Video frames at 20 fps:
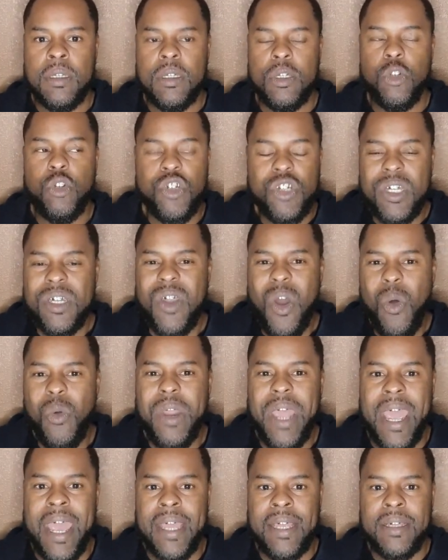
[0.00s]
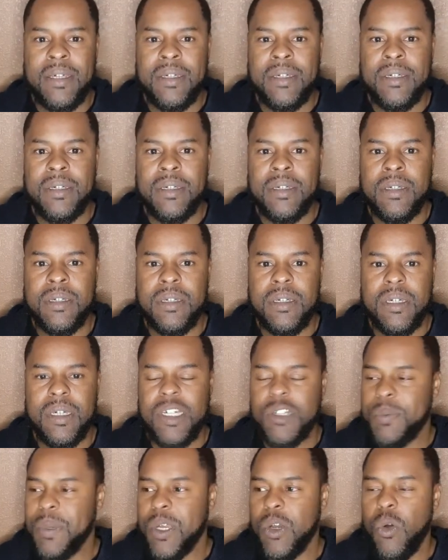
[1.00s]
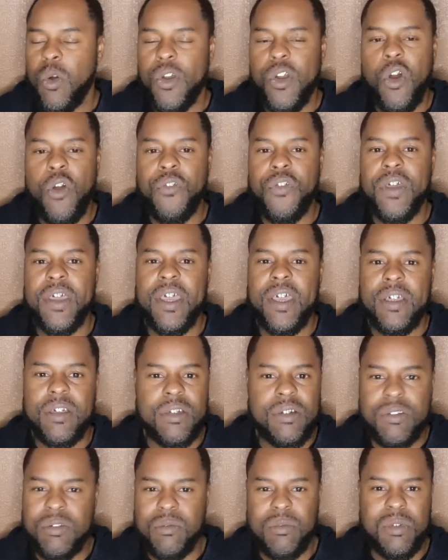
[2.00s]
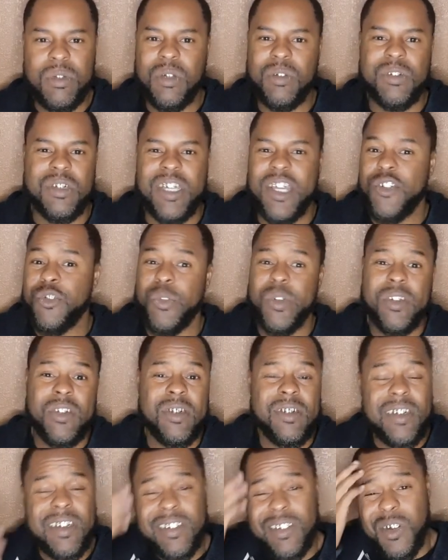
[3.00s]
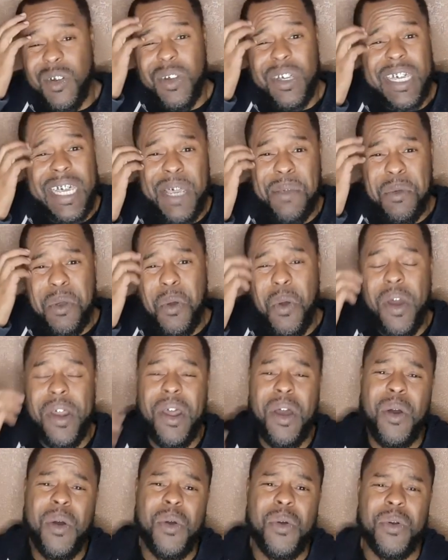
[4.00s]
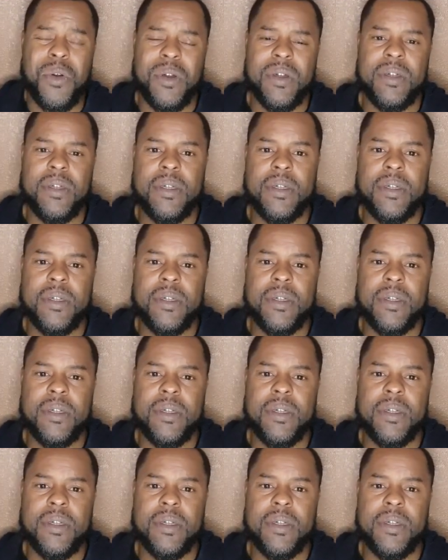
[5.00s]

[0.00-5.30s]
You should know that. It's been going on for you know centuries and it's going to keep going on.